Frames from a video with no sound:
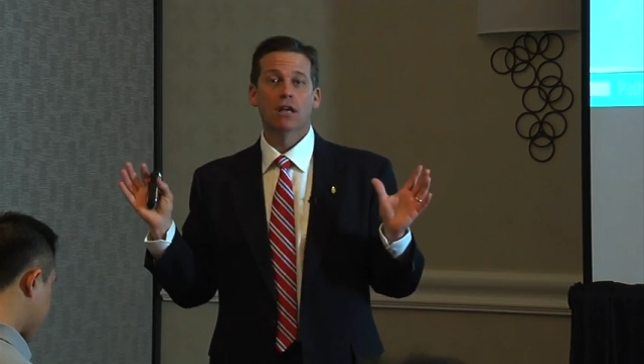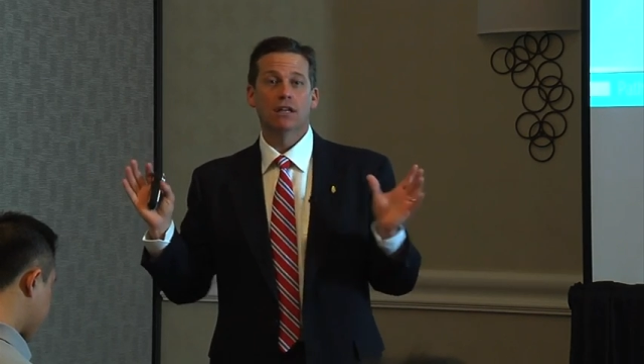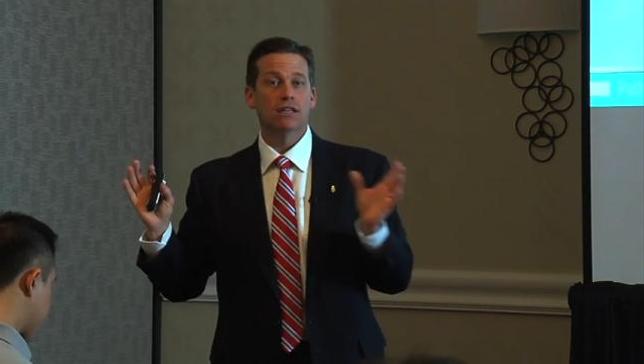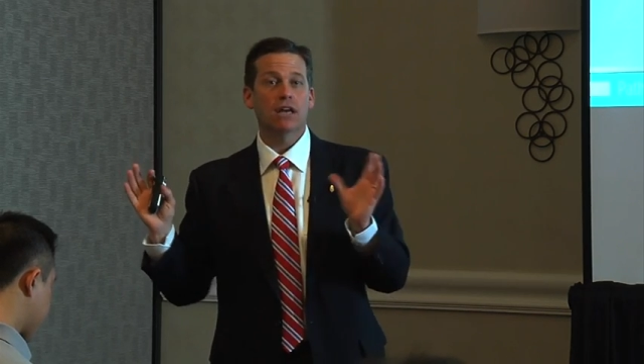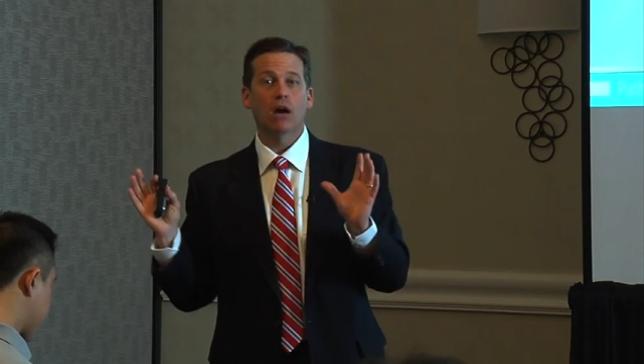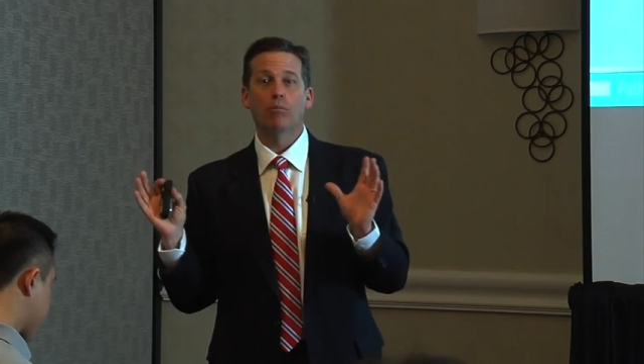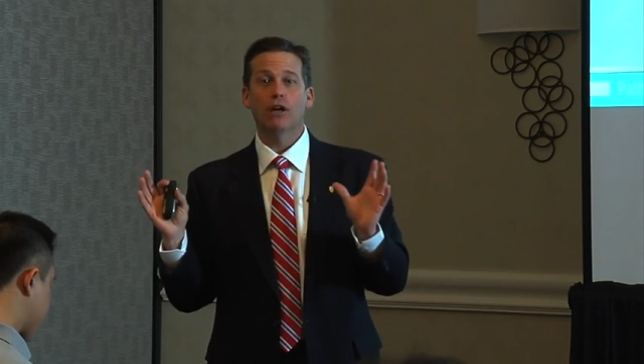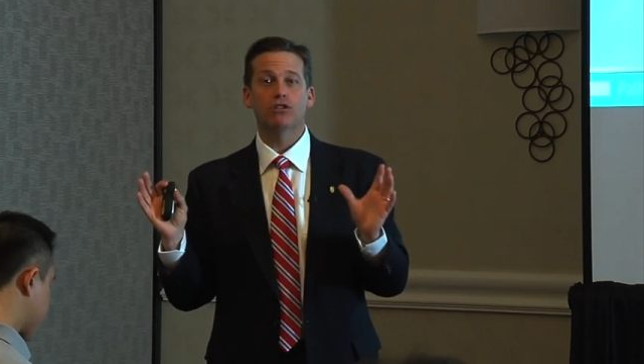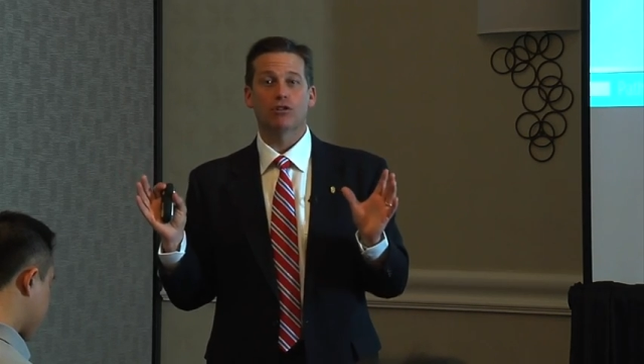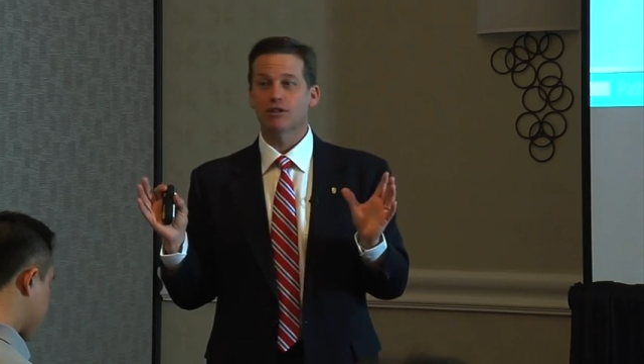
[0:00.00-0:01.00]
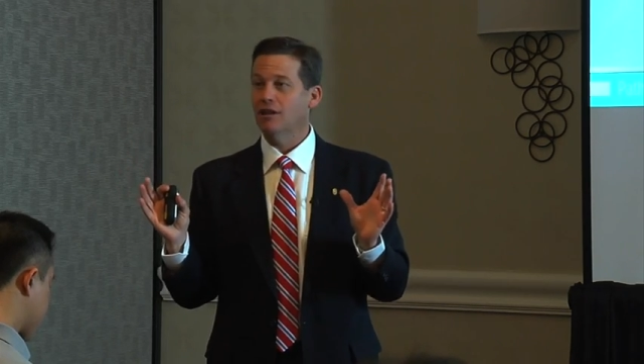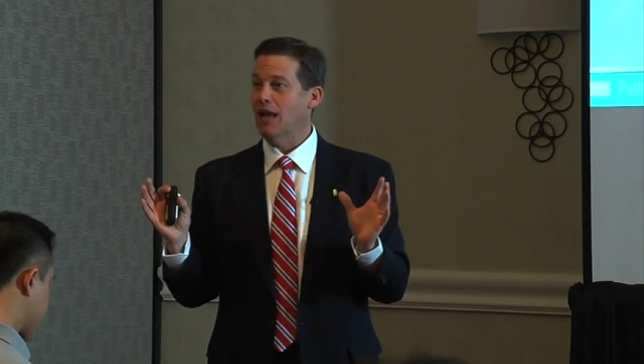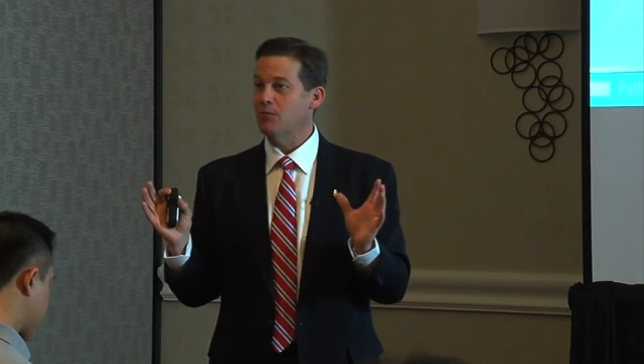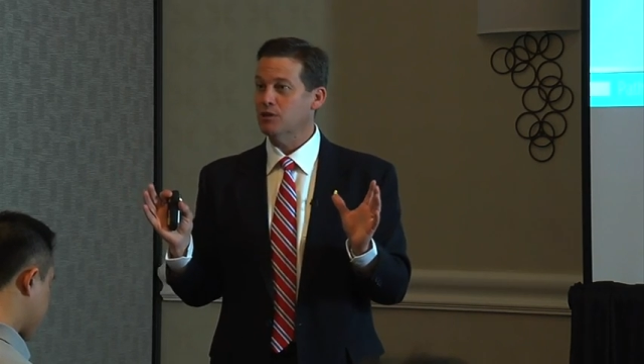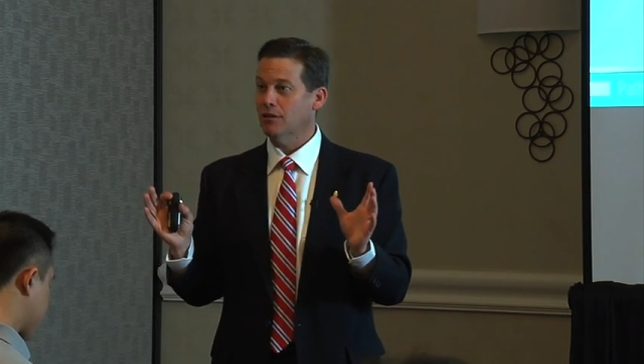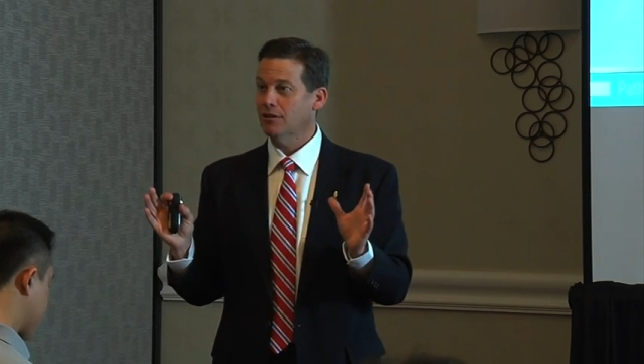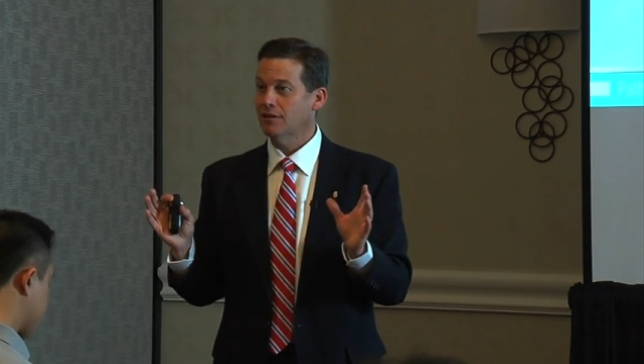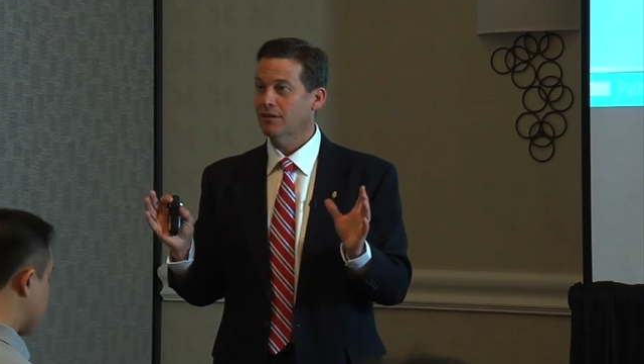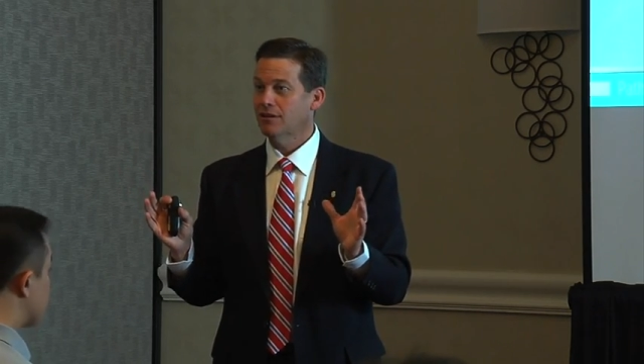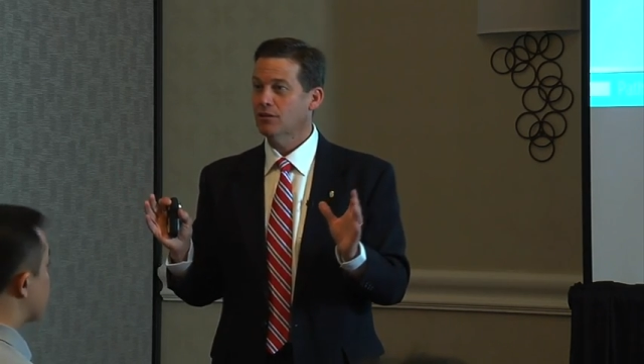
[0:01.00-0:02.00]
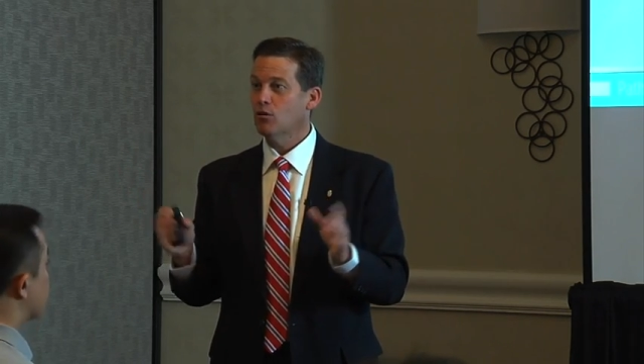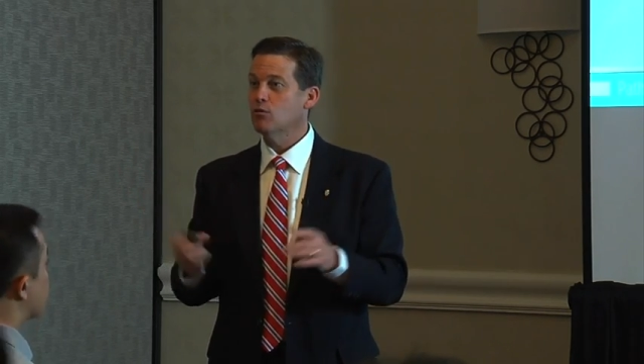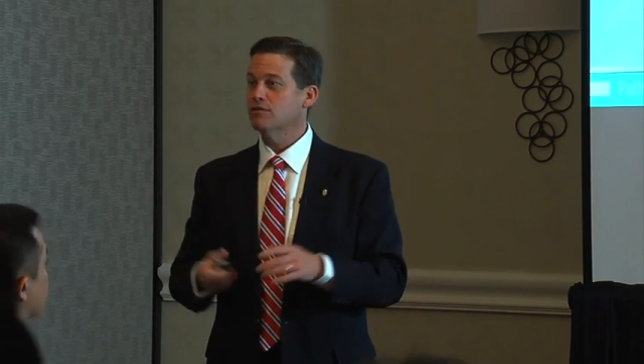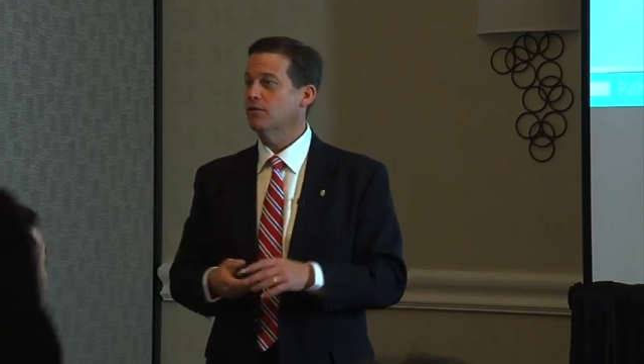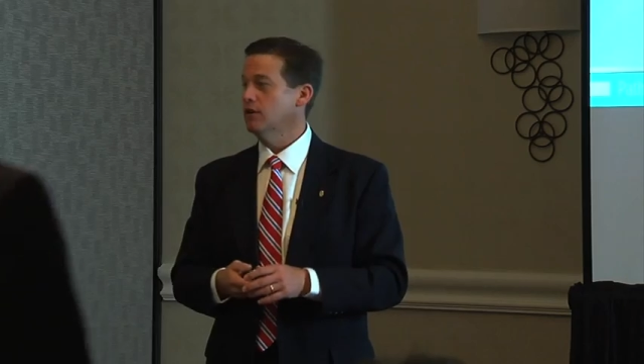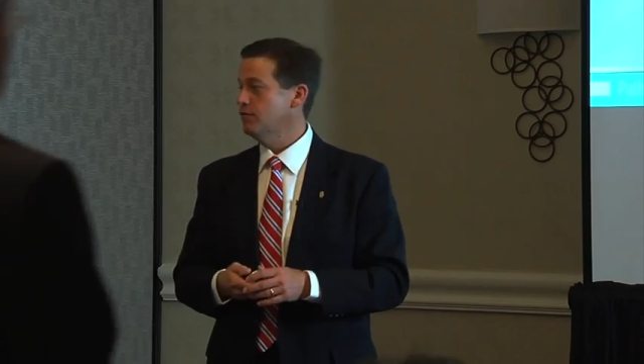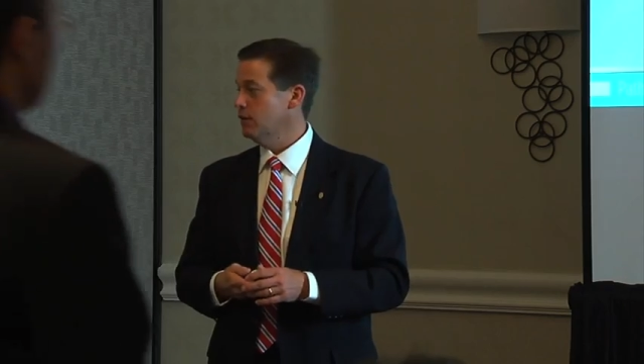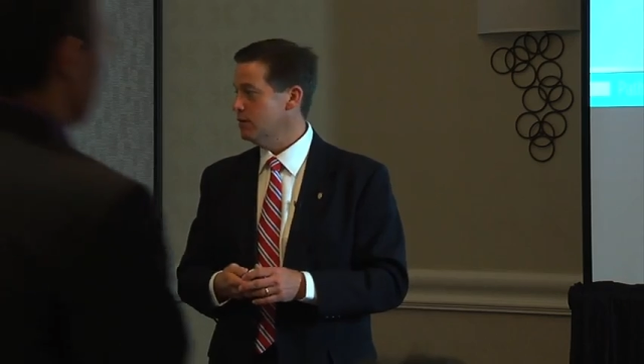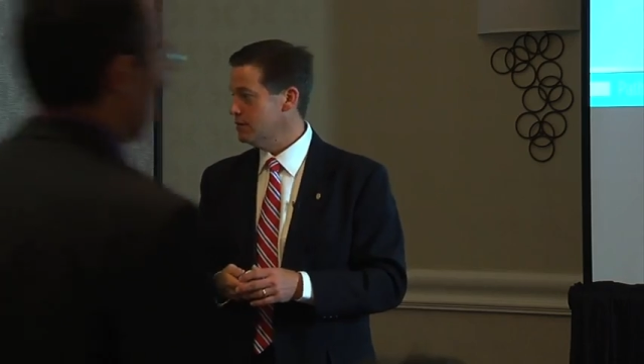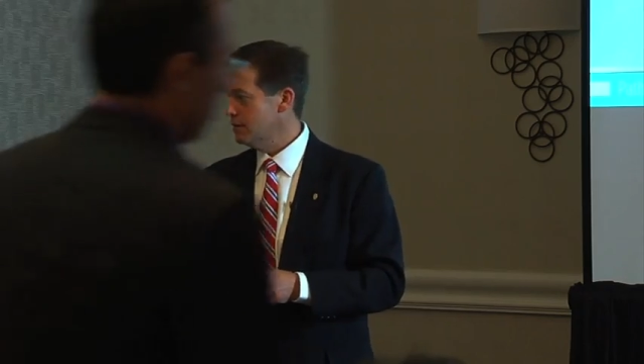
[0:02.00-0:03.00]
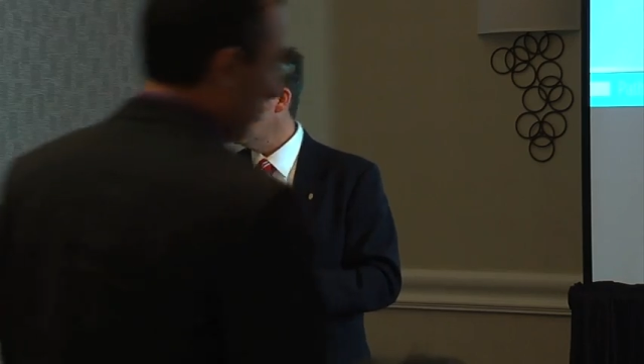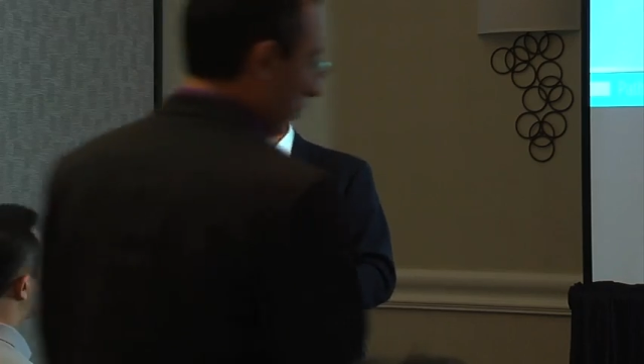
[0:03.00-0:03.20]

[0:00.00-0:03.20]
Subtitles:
the entire bite starts collapsing. They're always fun to fix.